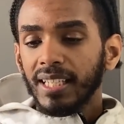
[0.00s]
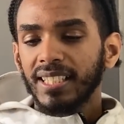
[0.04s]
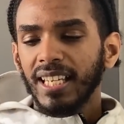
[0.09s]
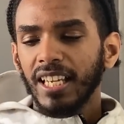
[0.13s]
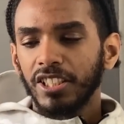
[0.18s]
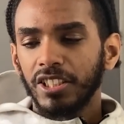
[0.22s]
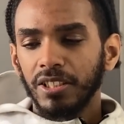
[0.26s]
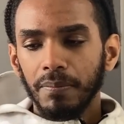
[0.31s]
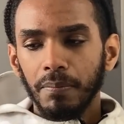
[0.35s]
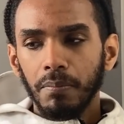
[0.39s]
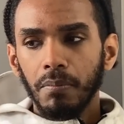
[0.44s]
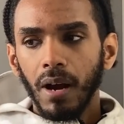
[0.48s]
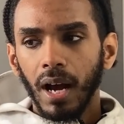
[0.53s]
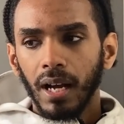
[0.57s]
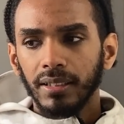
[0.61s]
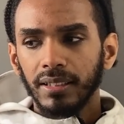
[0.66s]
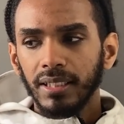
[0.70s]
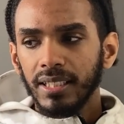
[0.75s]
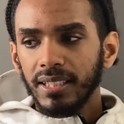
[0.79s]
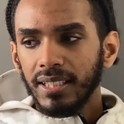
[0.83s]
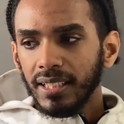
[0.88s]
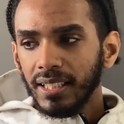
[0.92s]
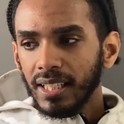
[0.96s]
Wait, that's actually mad.
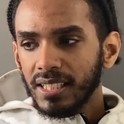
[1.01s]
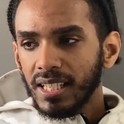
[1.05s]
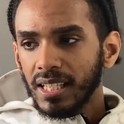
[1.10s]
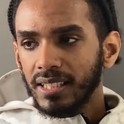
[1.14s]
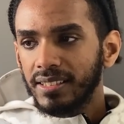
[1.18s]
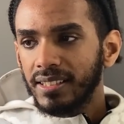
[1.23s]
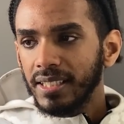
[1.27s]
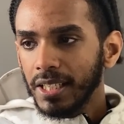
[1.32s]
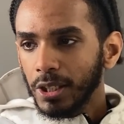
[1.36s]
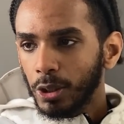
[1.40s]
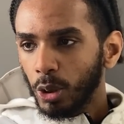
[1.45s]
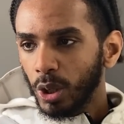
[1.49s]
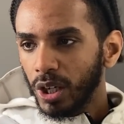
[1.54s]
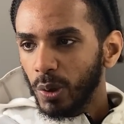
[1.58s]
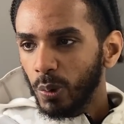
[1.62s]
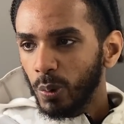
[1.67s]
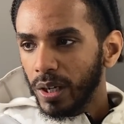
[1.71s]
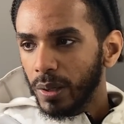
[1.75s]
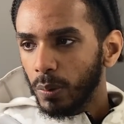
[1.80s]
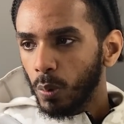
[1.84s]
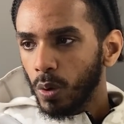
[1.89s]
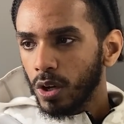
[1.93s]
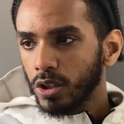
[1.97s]
Did you say that's a decoy
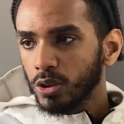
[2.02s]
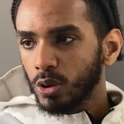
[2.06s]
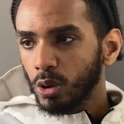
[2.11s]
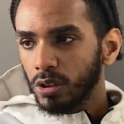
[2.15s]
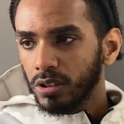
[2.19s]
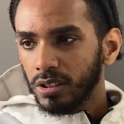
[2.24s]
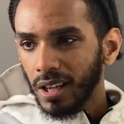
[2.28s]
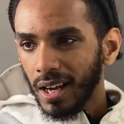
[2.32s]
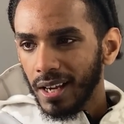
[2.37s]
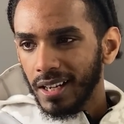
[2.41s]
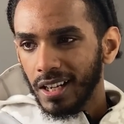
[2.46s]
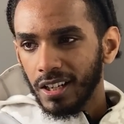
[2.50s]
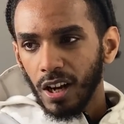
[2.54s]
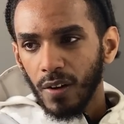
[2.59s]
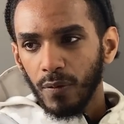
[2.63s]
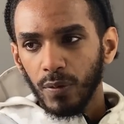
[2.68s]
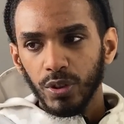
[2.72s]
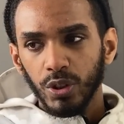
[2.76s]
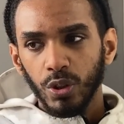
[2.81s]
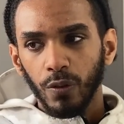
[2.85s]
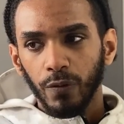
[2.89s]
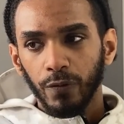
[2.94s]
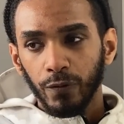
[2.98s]
wit? One's got nothing and the
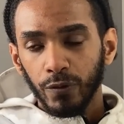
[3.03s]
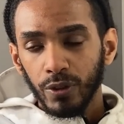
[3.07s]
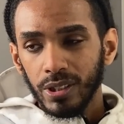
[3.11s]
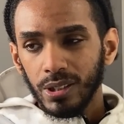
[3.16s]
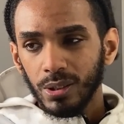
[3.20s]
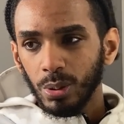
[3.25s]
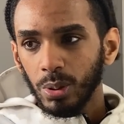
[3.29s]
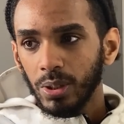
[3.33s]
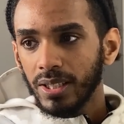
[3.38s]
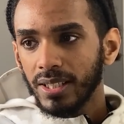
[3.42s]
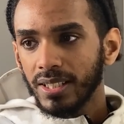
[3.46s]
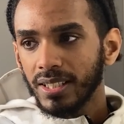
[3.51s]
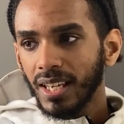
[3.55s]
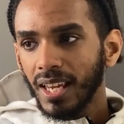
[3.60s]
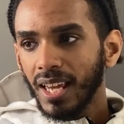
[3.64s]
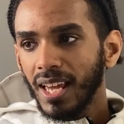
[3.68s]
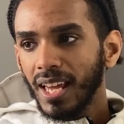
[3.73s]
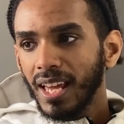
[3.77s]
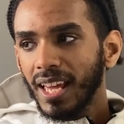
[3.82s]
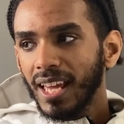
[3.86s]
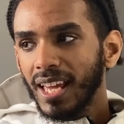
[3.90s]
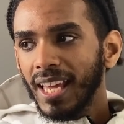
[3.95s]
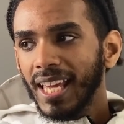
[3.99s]
other's got three toys.
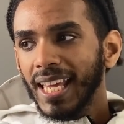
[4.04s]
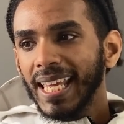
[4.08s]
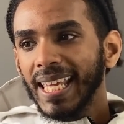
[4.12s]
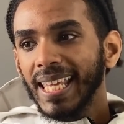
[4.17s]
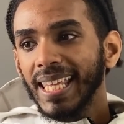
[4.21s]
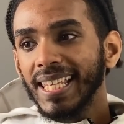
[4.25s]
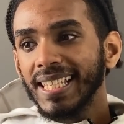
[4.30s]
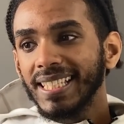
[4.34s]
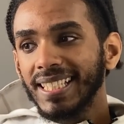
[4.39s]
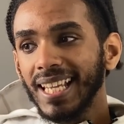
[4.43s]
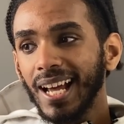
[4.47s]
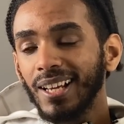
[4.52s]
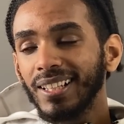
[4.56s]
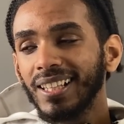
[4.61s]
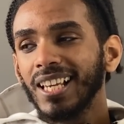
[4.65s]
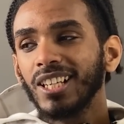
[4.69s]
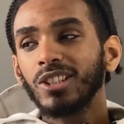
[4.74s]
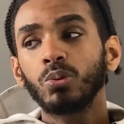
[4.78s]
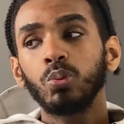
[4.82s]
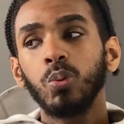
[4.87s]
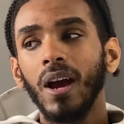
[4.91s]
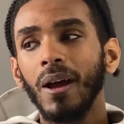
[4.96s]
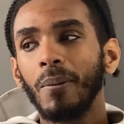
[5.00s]
Is
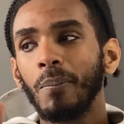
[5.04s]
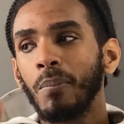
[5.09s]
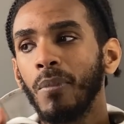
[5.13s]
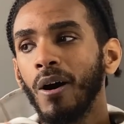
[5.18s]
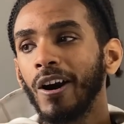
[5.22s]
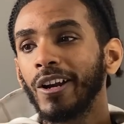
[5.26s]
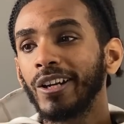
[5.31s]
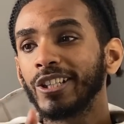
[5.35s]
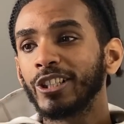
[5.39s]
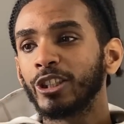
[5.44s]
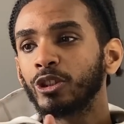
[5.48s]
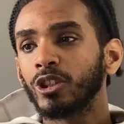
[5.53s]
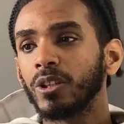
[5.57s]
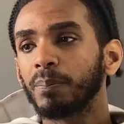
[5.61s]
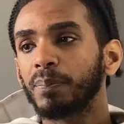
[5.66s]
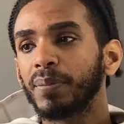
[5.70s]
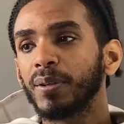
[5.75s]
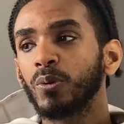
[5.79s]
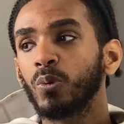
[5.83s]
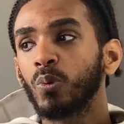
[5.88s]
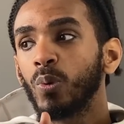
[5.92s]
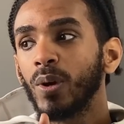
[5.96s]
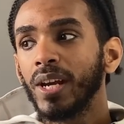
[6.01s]
that's why Marley should
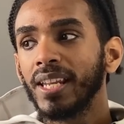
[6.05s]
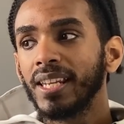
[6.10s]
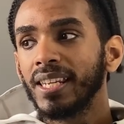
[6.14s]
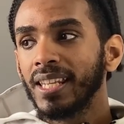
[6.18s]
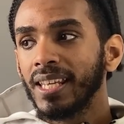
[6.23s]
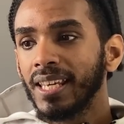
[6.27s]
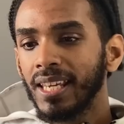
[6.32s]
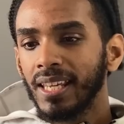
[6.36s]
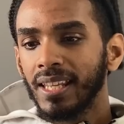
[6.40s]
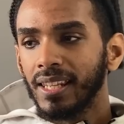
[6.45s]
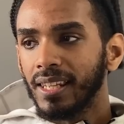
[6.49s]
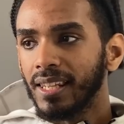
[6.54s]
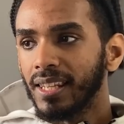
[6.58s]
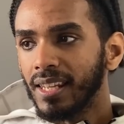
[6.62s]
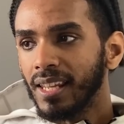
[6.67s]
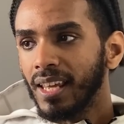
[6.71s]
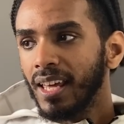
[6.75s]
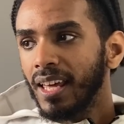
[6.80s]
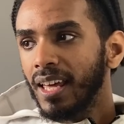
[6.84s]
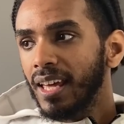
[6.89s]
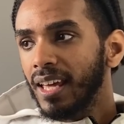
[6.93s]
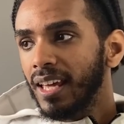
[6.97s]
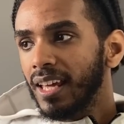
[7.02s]
be winning.
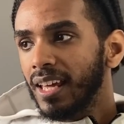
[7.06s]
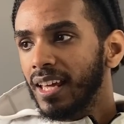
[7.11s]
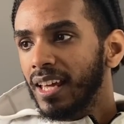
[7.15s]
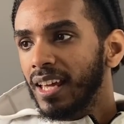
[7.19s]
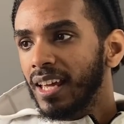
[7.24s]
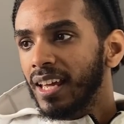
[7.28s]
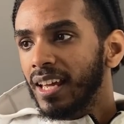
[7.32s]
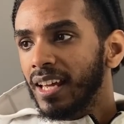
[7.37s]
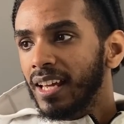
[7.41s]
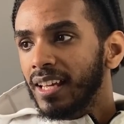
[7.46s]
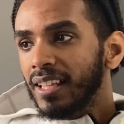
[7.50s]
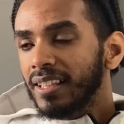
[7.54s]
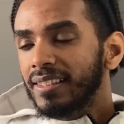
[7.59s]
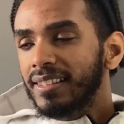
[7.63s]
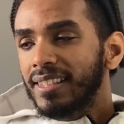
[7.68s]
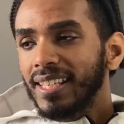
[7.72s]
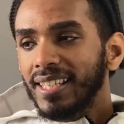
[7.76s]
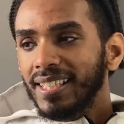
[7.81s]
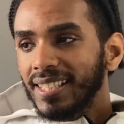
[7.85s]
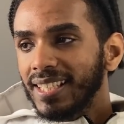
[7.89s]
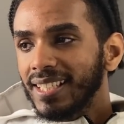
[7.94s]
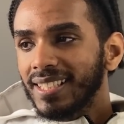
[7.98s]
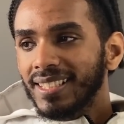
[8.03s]

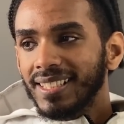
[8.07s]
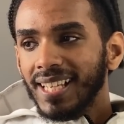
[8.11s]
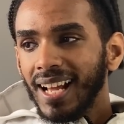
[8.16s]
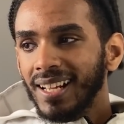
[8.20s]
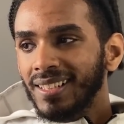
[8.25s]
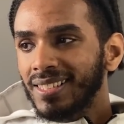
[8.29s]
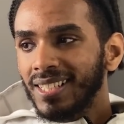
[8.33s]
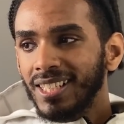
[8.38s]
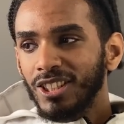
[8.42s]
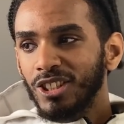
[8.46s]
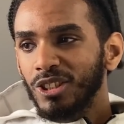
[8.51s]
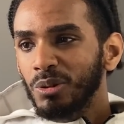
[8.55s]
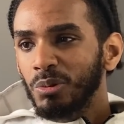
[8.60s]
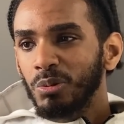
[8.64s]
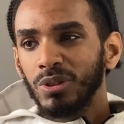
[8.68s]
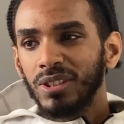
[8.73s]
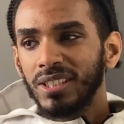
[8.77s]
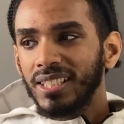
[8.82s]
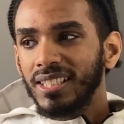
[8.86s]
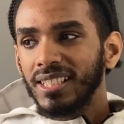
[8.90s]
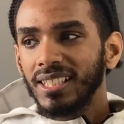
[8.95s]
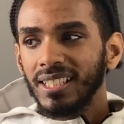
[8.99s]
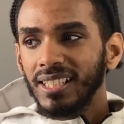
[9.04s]
This is tactic you will
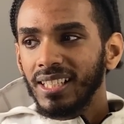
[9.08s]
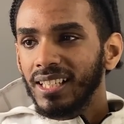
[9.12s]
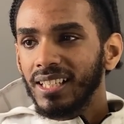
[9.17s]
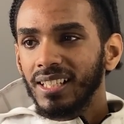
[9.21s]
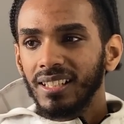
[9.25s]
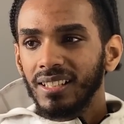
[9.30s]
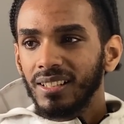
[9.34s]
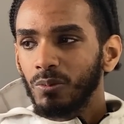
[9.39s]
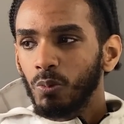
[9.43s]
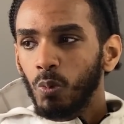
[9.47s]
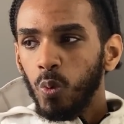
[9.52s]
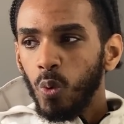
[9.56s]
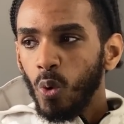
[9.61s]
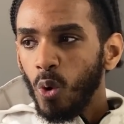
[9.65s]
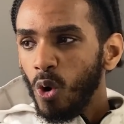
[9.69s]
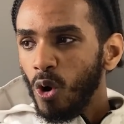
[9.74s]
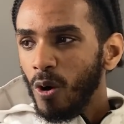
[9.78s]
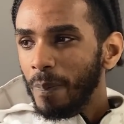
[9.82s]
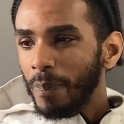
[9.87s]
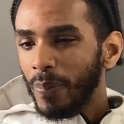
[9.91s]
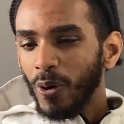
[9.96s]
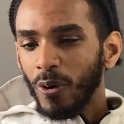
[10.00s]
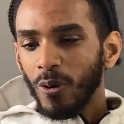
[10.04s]
see in
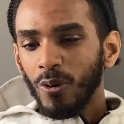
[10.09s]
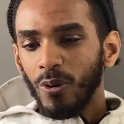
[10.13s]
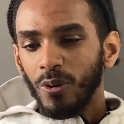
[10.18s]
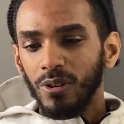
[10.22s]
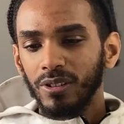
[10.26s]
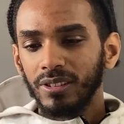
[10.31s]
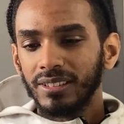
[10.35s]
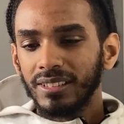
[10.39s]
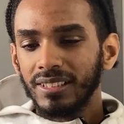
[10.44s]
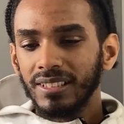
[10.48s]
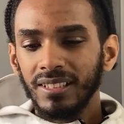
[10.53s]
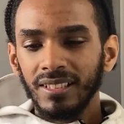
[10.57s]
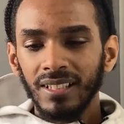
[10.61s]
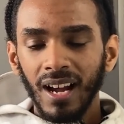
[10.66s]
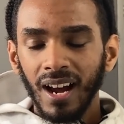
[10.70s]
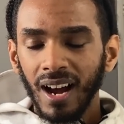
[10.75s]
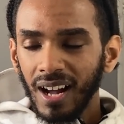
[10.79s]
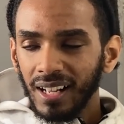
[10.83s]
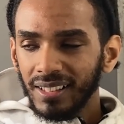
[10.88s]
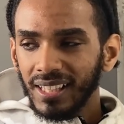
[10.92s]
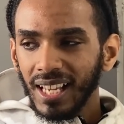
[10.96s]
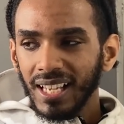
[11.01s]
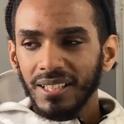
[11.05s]
war, bro.
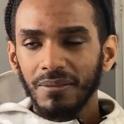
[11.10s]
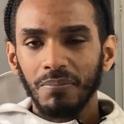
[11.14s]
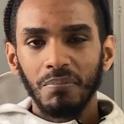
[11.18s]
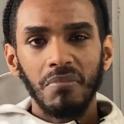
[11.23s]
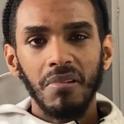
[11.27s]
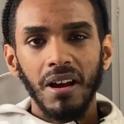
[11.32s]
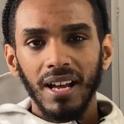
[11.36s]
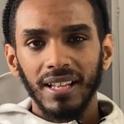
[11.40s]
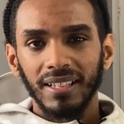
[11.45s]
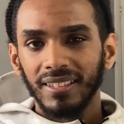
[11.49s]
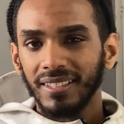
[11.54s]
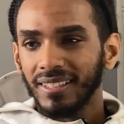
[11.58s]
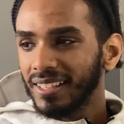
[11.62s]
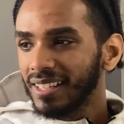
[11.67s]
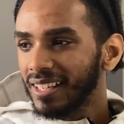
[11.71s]
Nah, that's mad.